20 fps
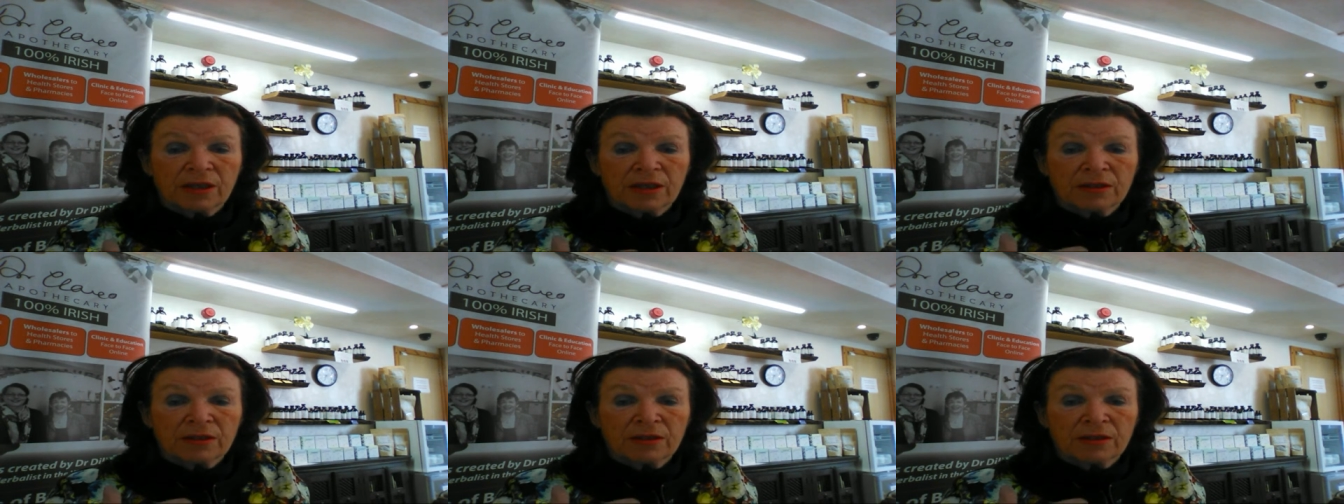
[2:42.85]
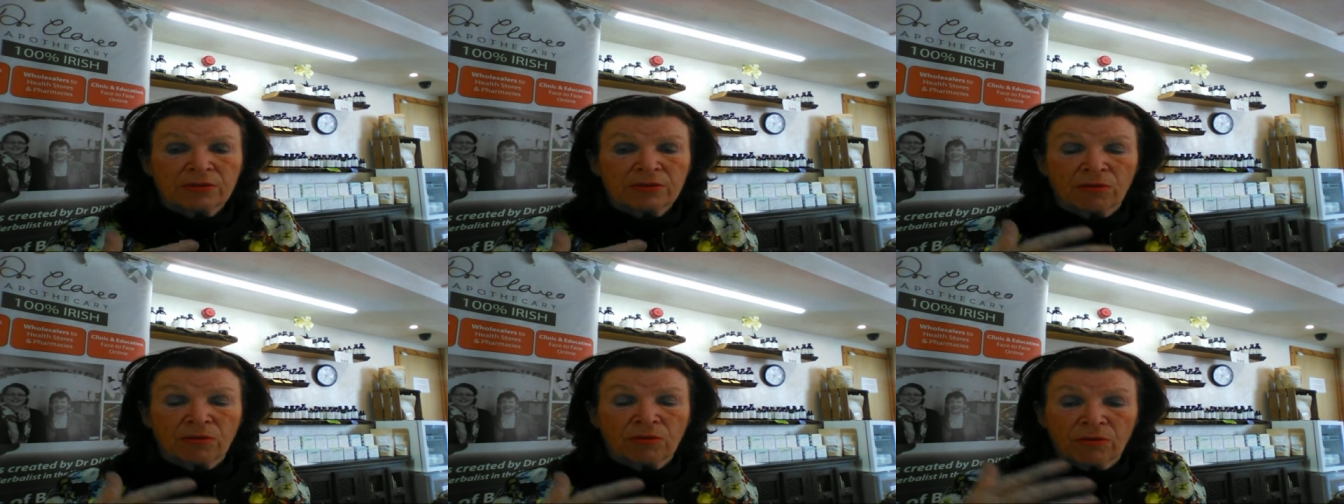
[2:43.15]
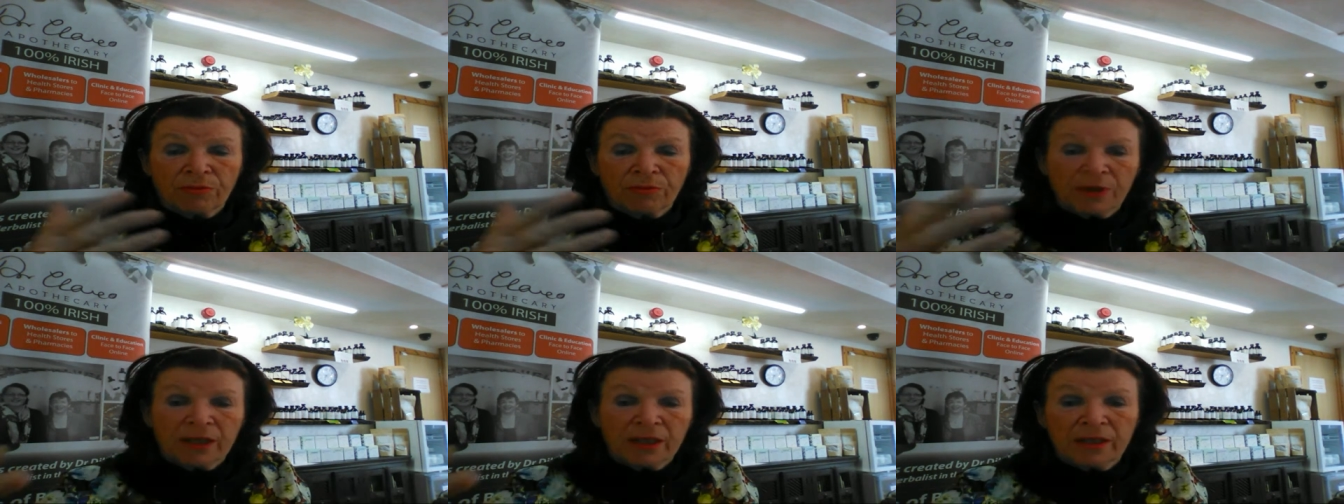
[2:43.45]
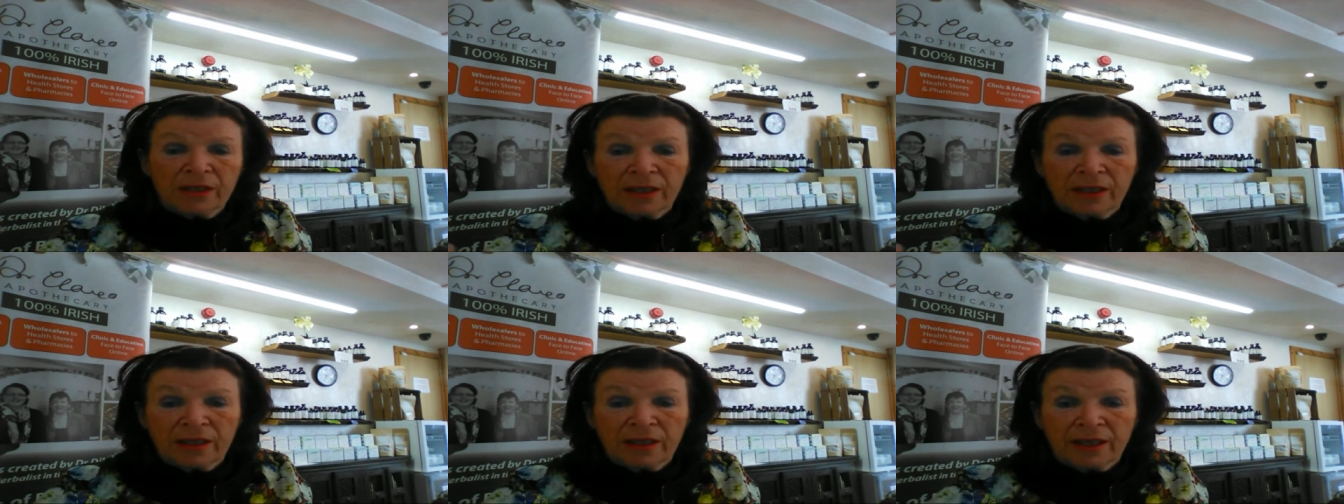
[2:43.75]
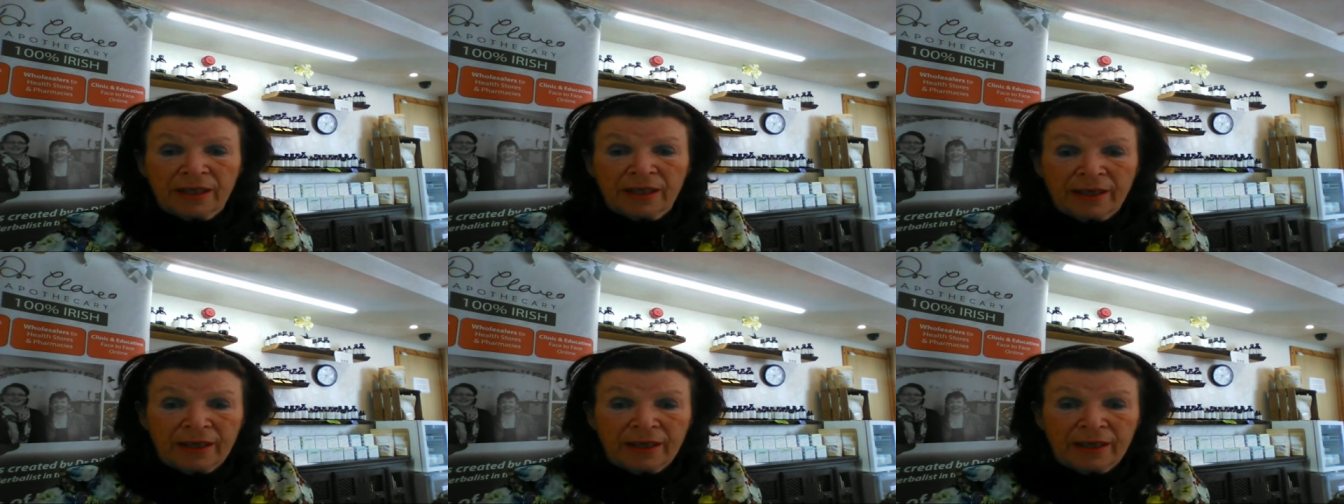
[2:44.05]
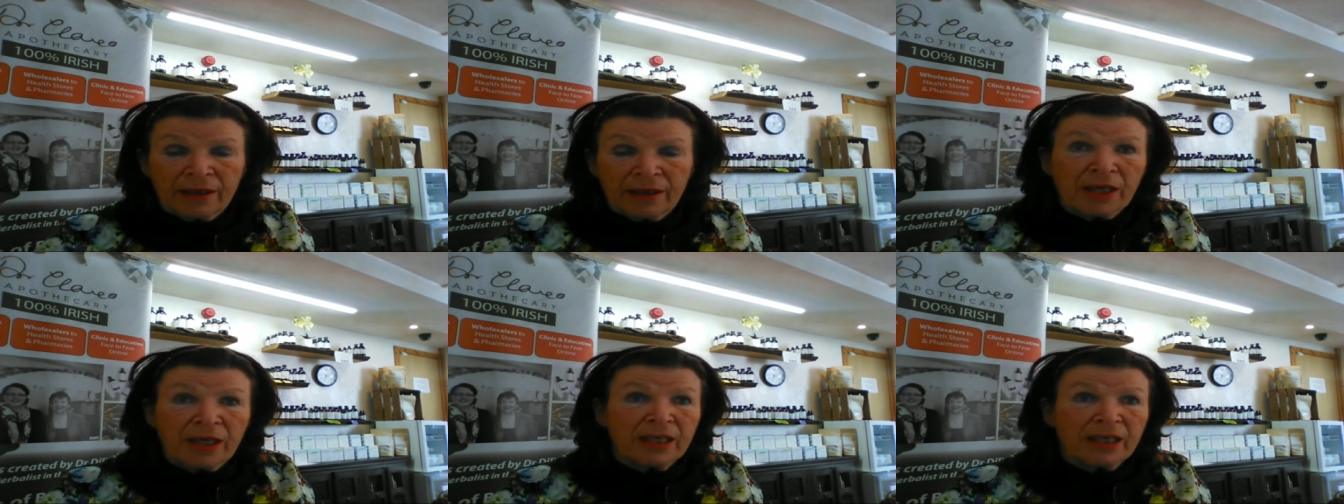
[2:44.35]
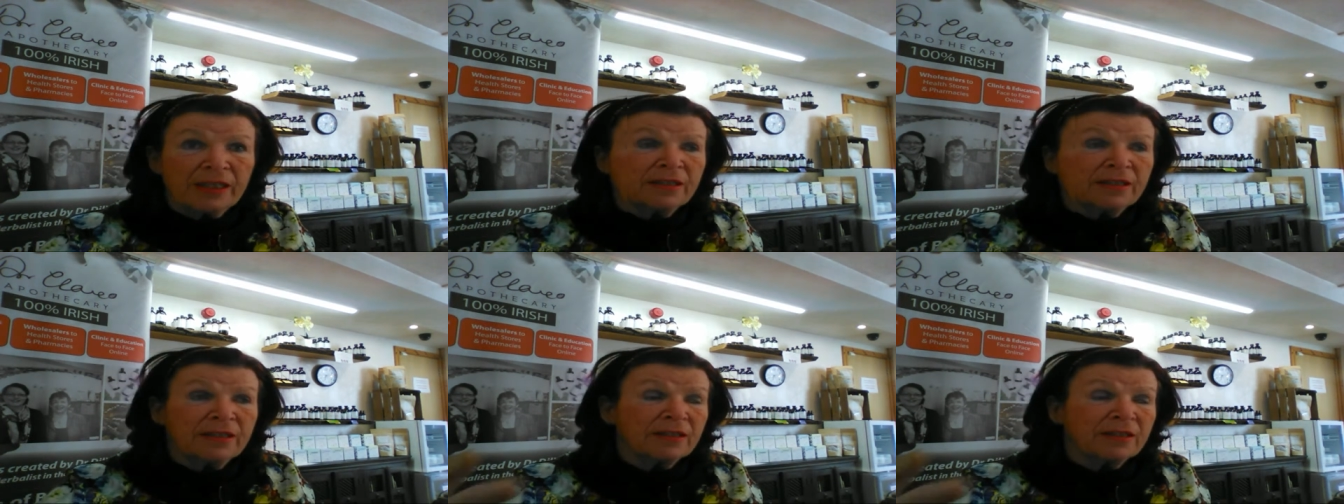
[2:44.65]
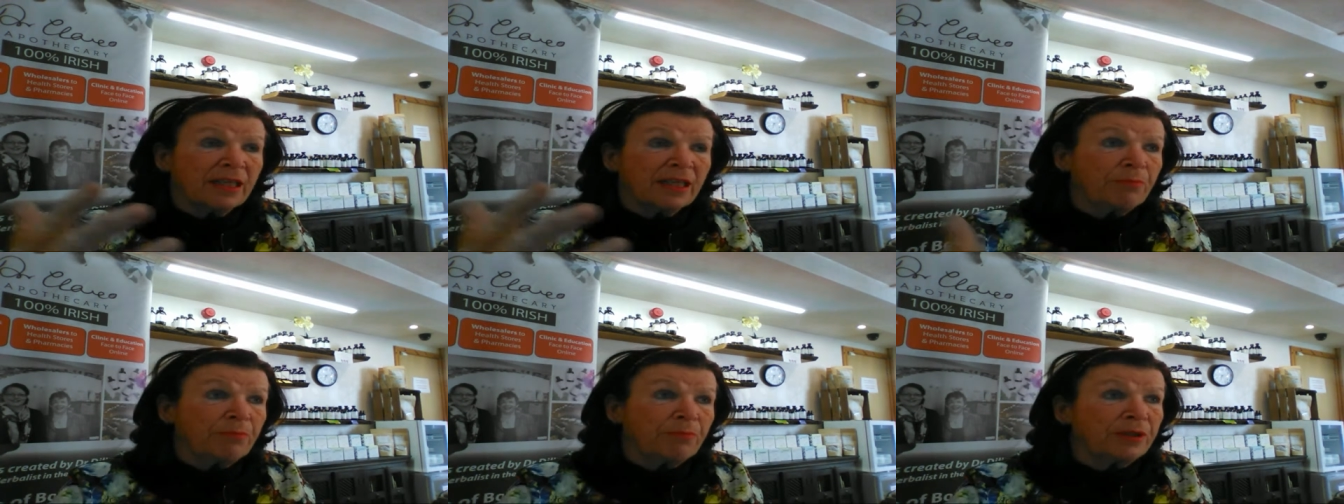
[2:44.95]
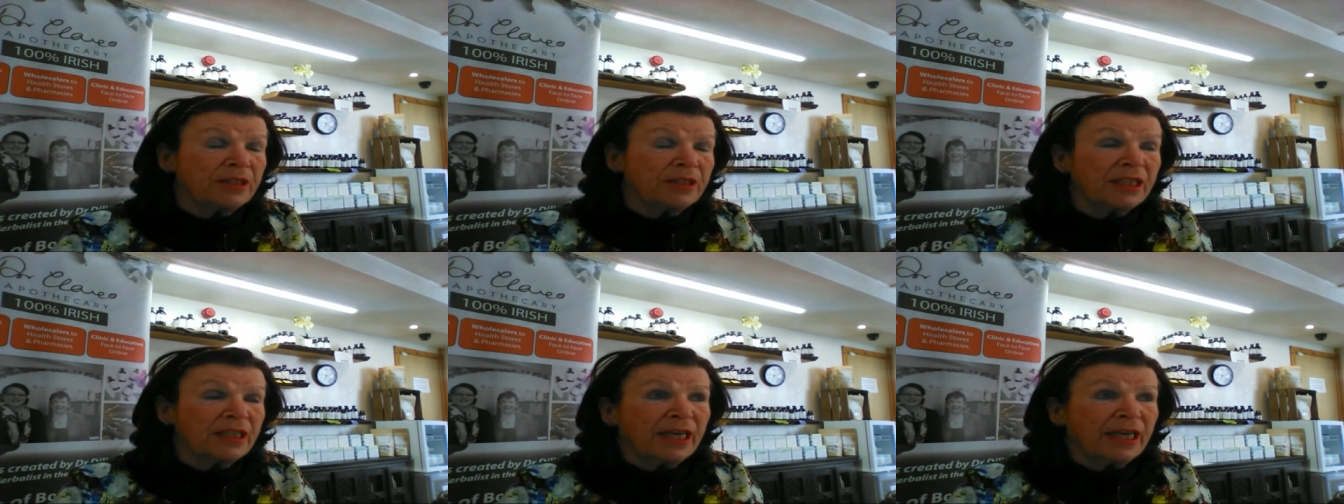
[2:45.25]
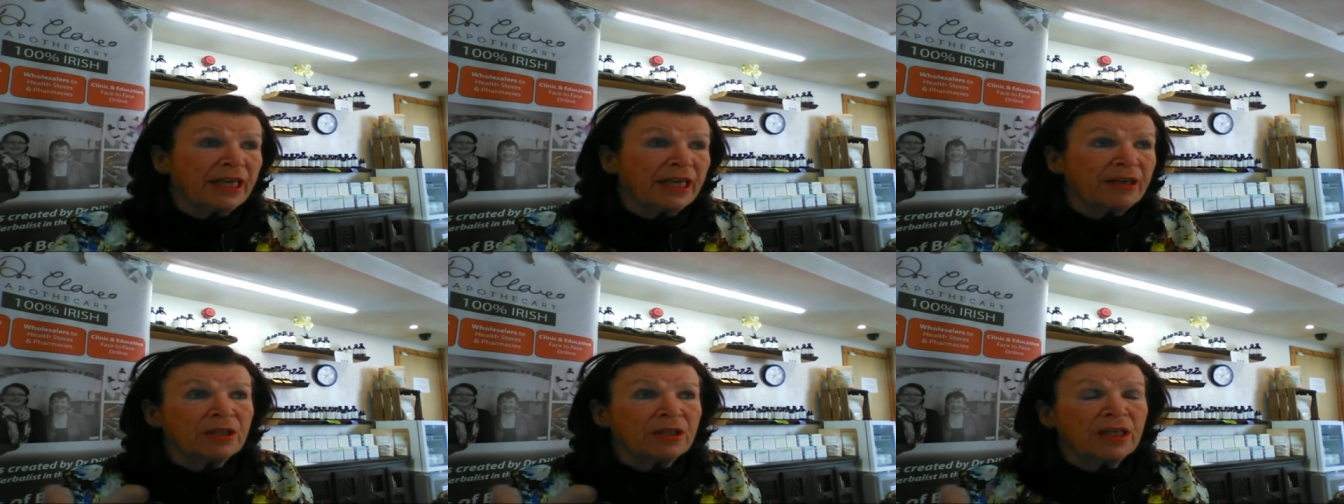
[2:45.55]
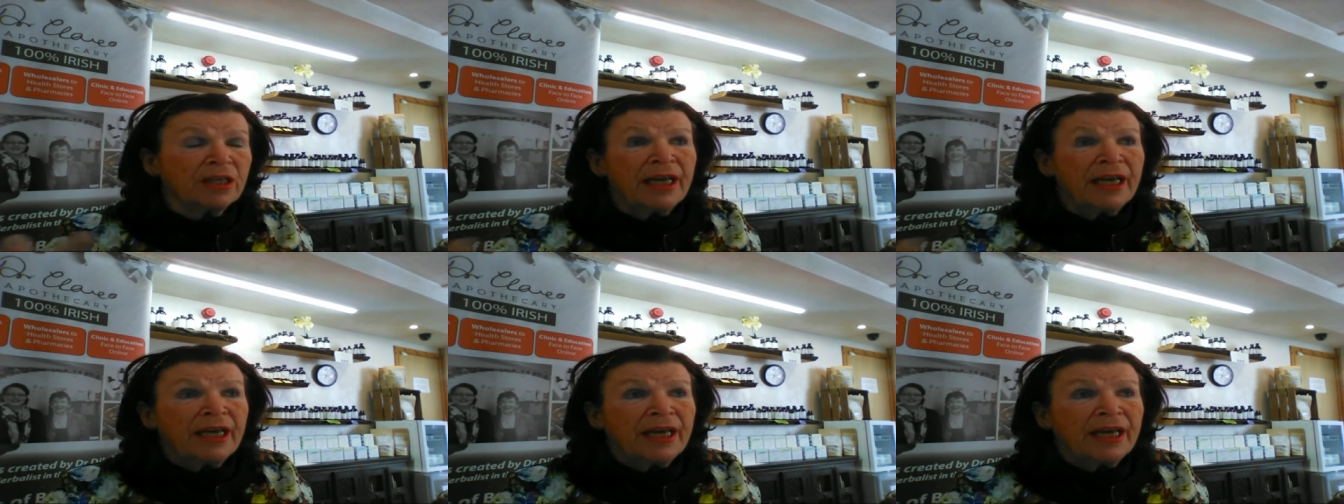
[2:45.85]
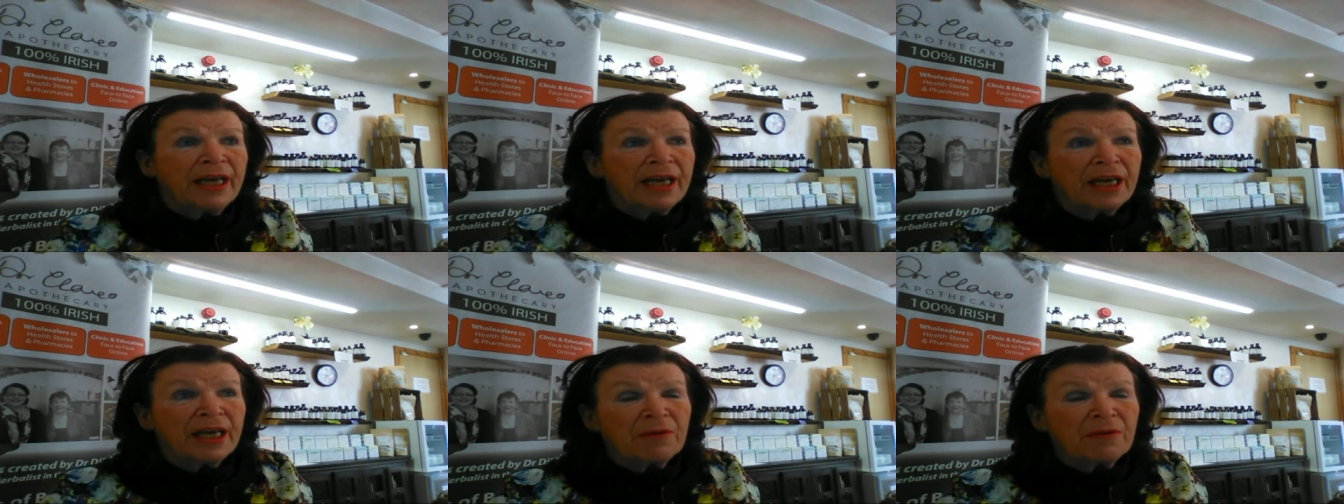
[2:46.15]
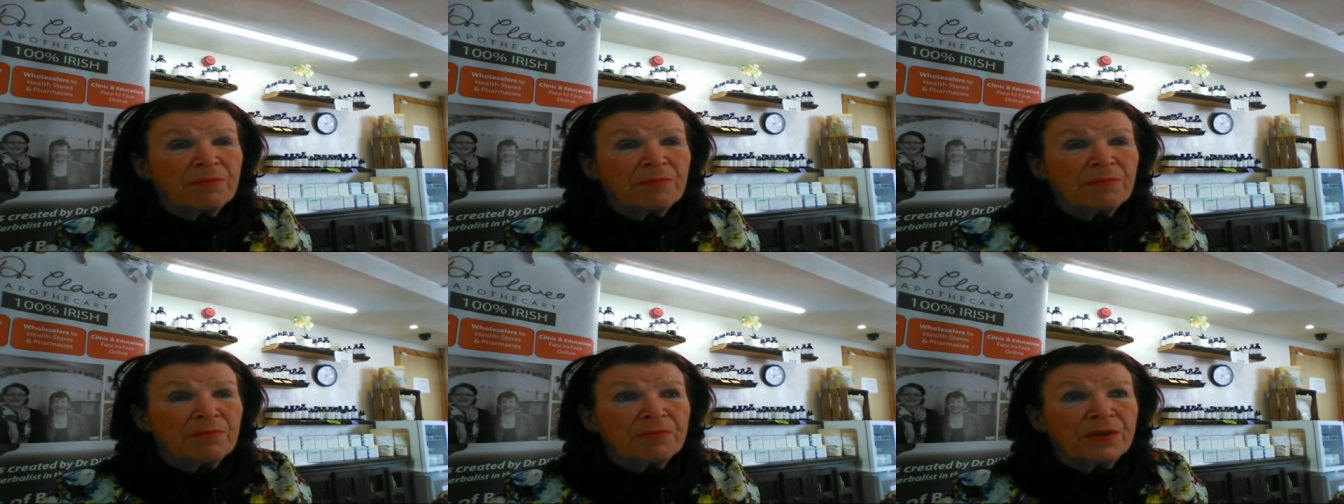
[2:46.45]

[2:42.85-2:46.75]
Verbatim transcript: normally eliminate, dampen down, um,